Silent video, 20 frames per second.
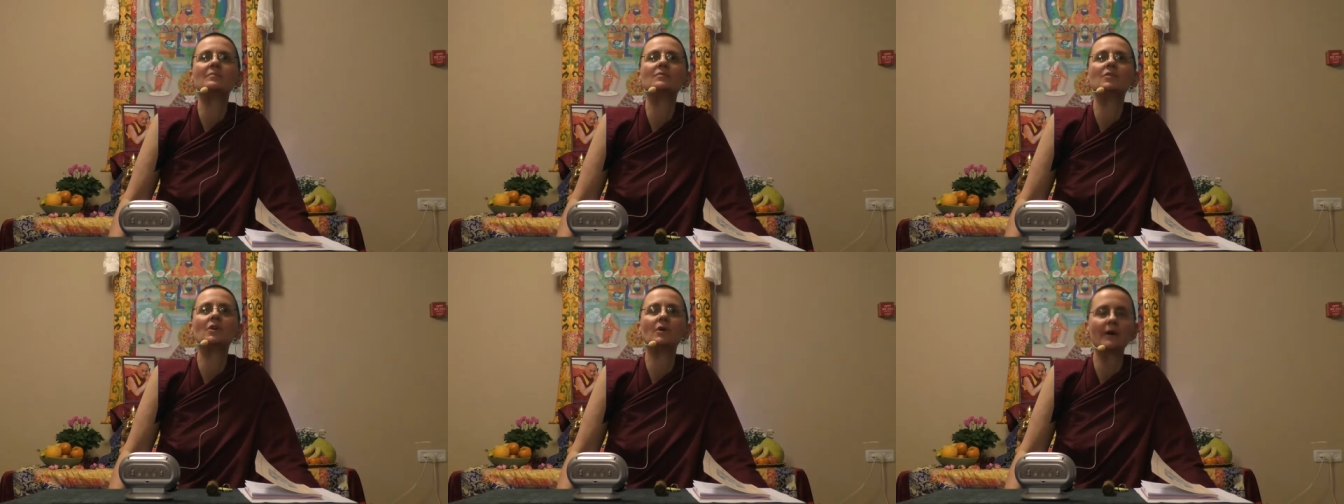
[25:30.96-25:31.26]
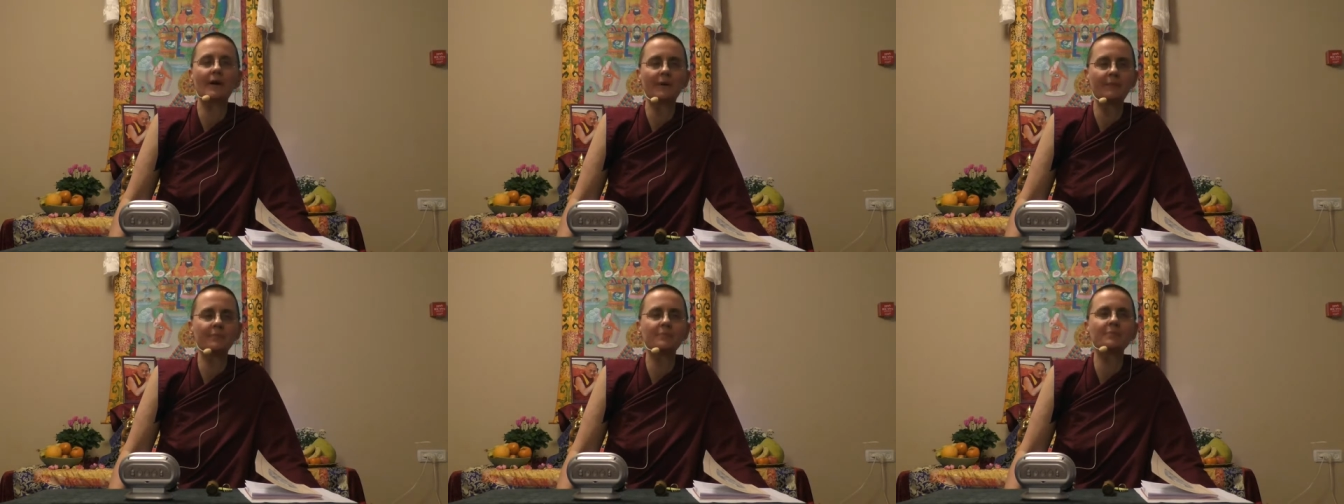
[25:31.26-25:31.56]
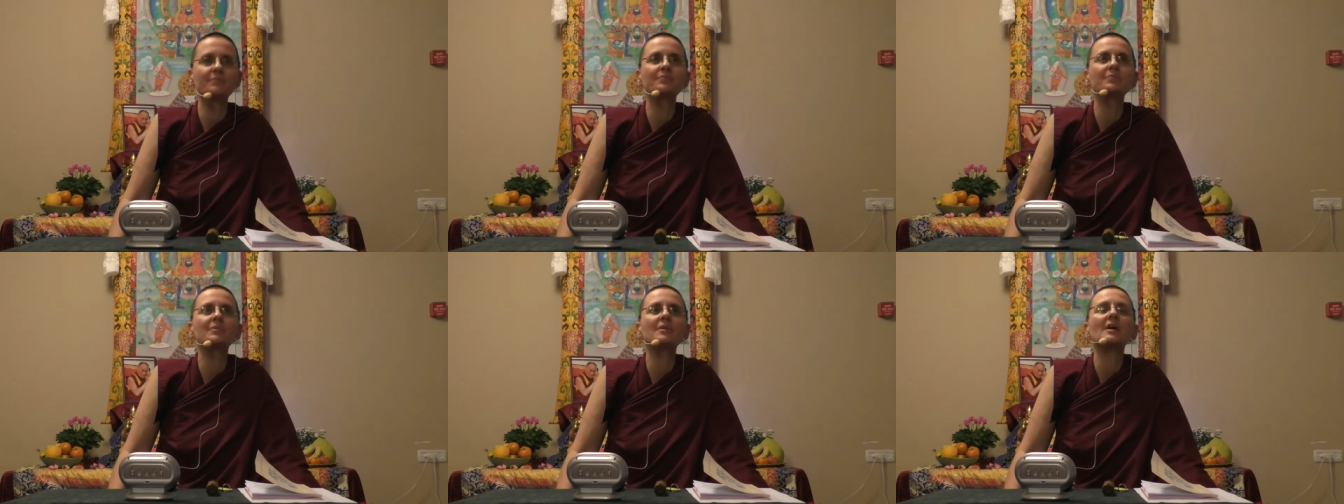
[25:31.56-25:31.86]
Okay.
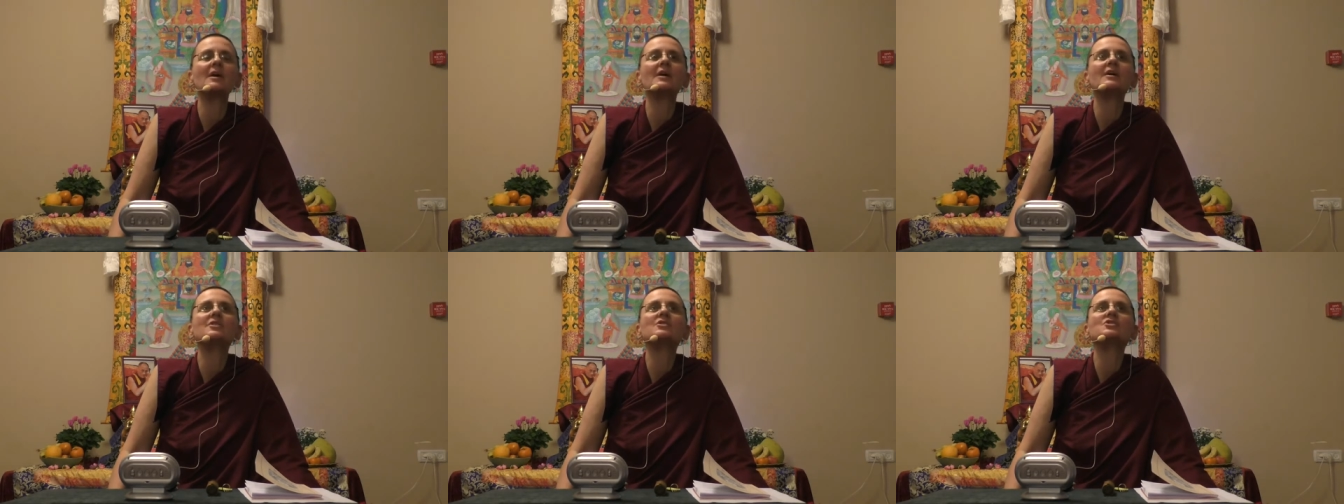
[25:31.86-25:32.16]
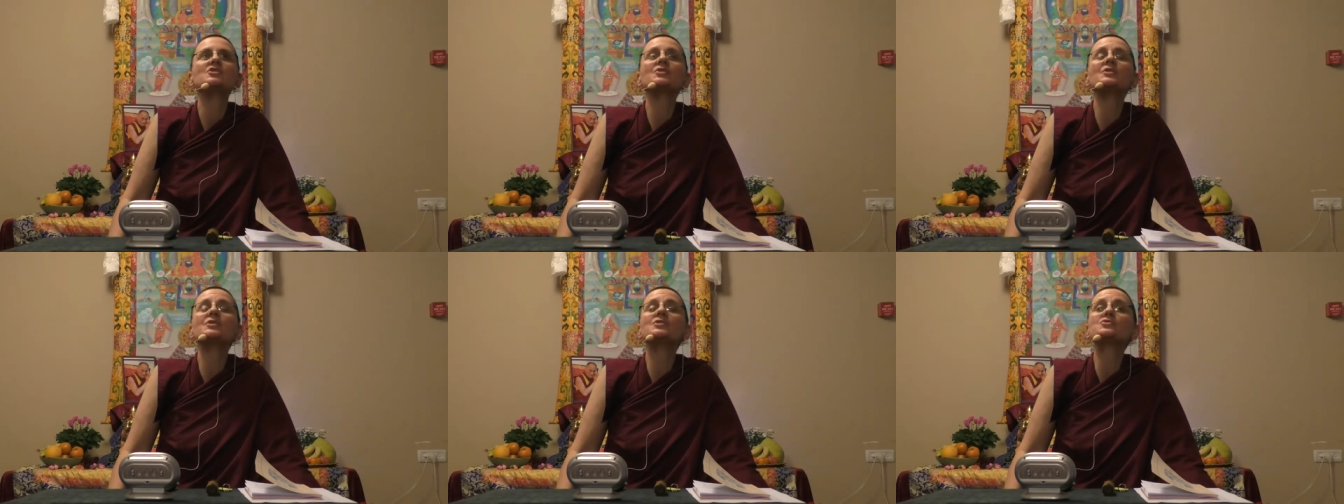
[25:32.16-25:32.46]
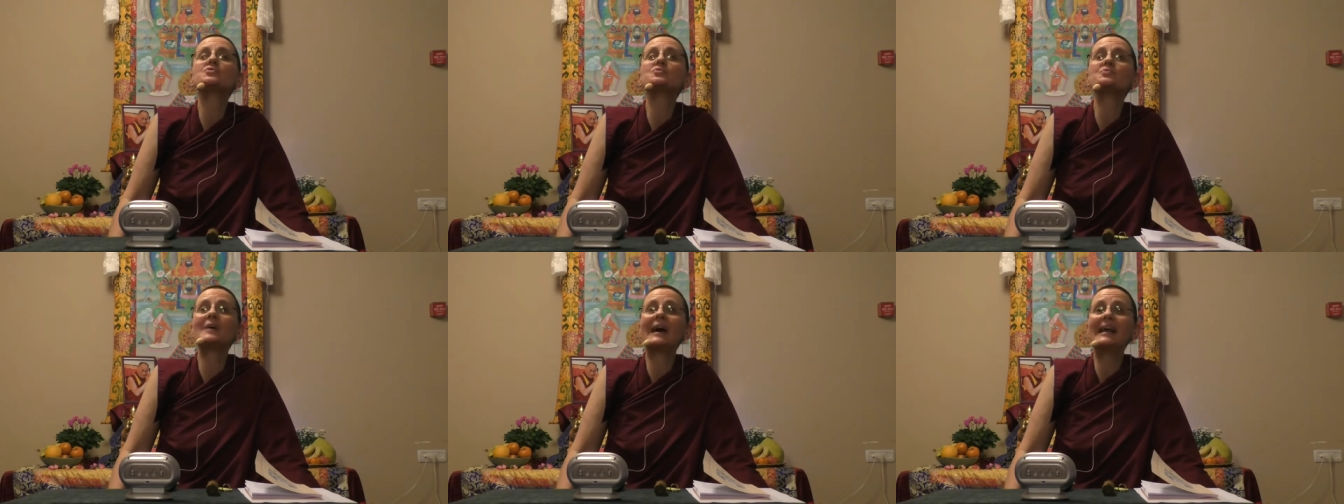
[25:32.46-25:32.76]
So there's
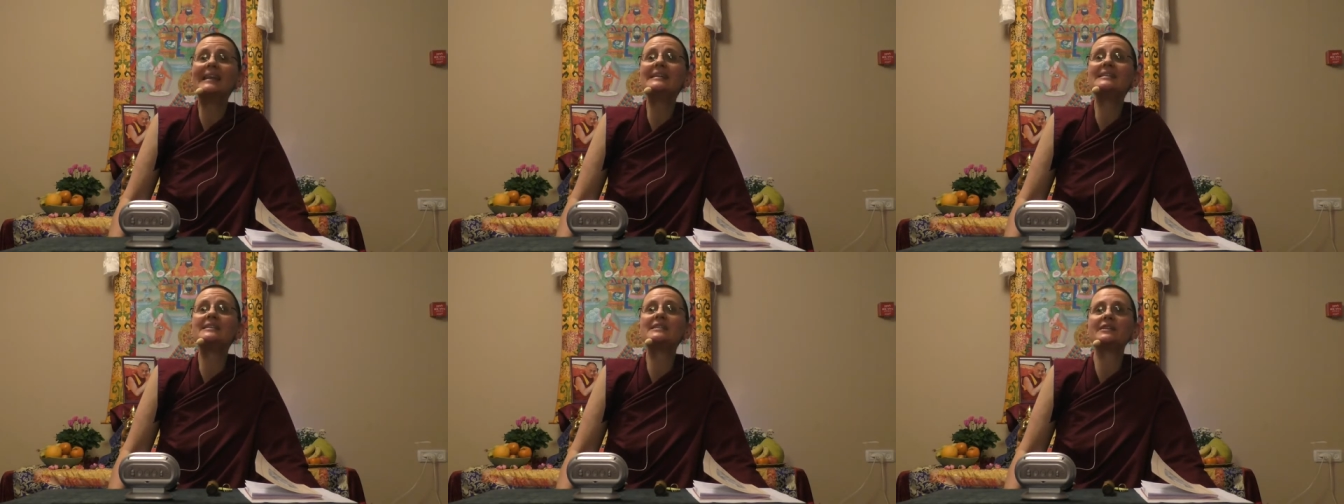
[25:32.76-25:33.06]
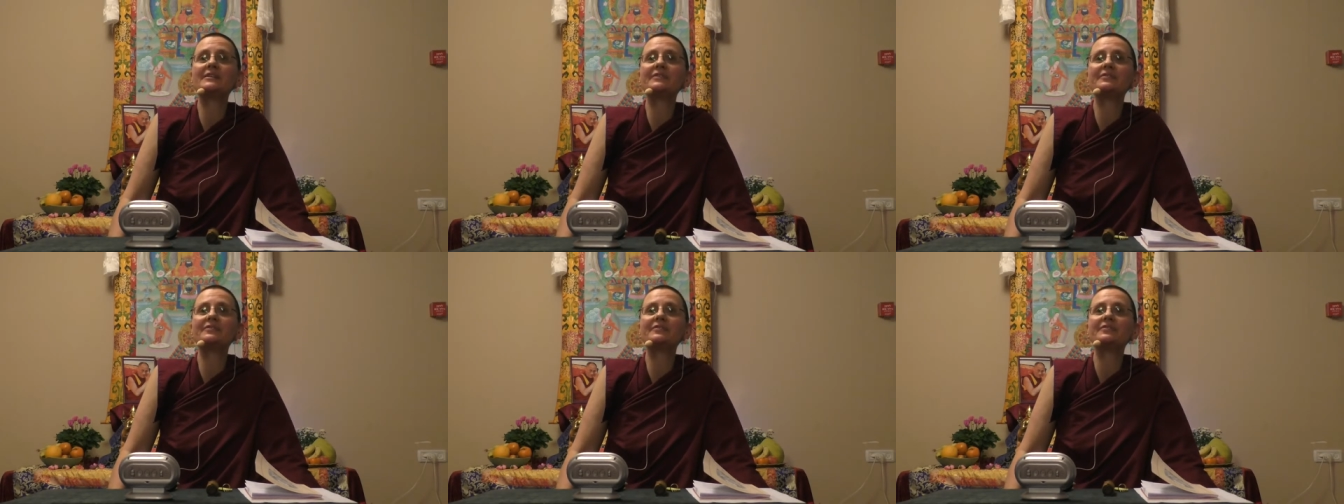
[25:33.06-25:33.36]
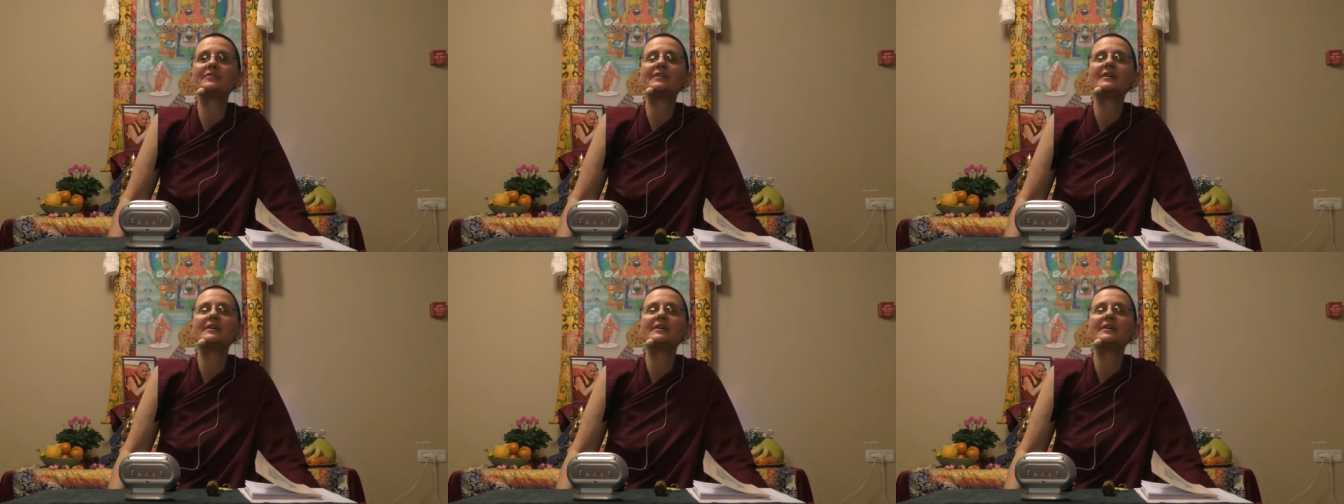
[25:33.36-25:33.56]
relative